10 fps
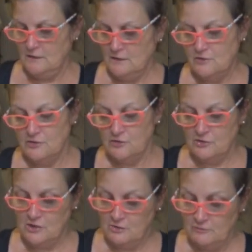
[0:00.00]
There you
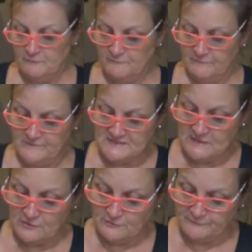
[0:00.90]
go.
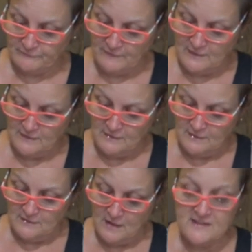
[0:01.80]
So,
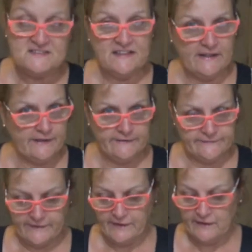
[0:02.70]
I said
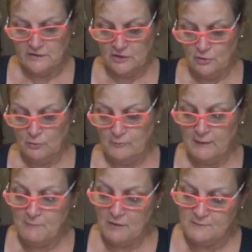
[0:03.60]
it, I know.
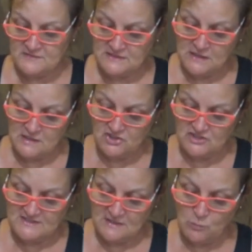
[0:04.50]
My mom today,
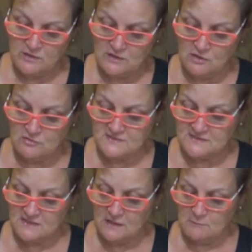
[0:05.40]
she said, one of the
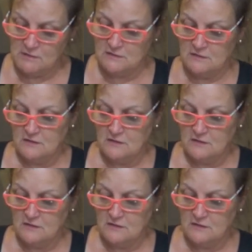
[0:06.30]
nurses came in